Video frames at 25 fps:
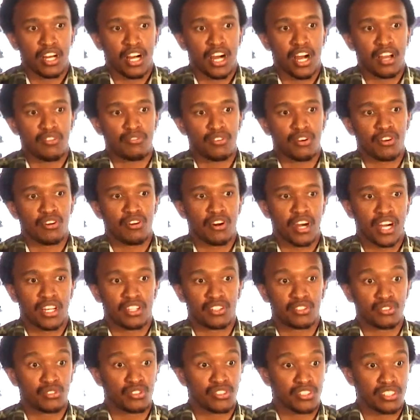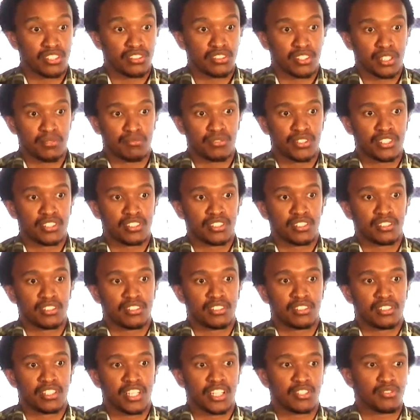AlphaGo had 2 systems.
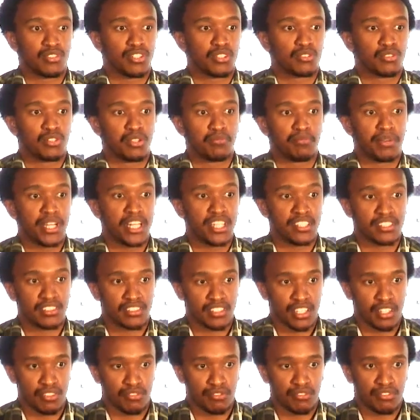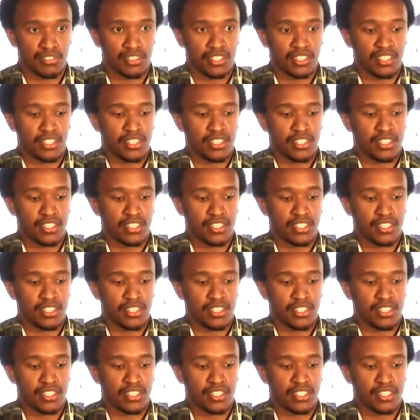That's why it could play itself.